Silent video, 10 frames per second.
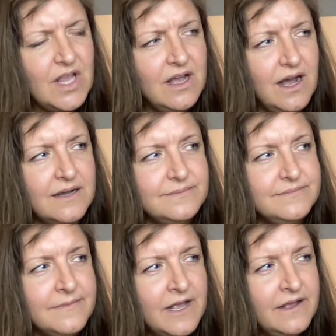
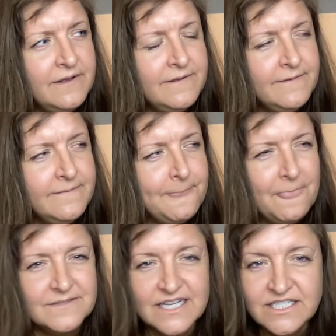
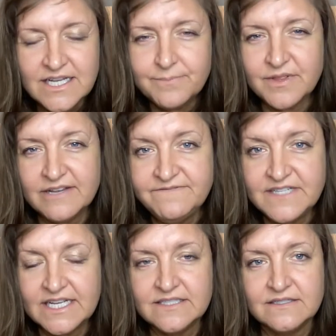It's actually
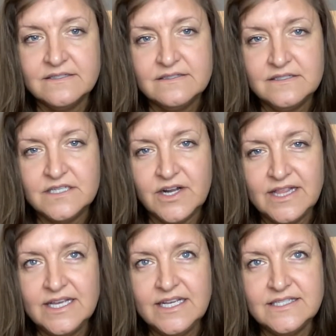uplifting. I
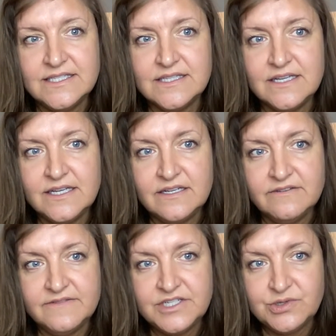think it's in the
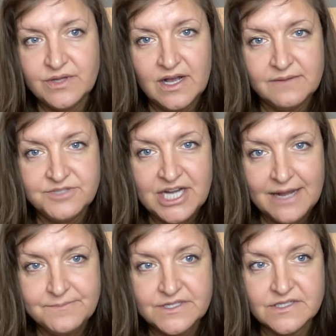individual hub
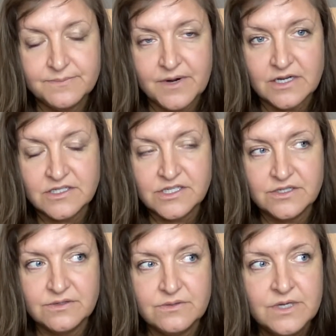chapters in part
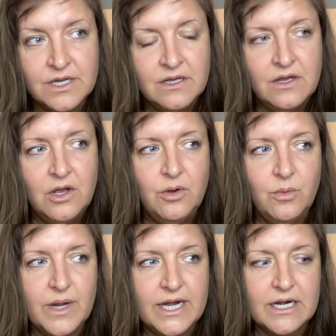2
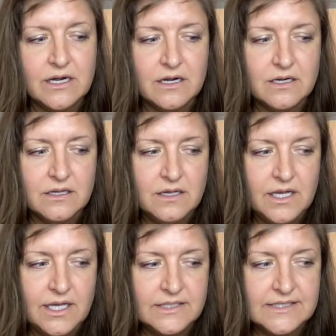where
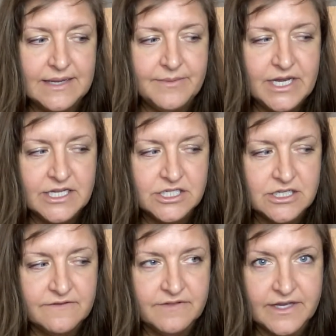
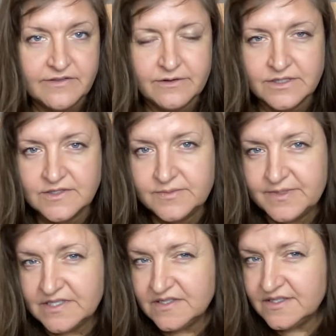examination of like the real
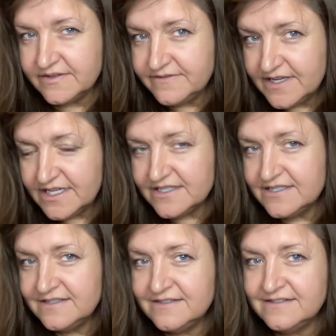specific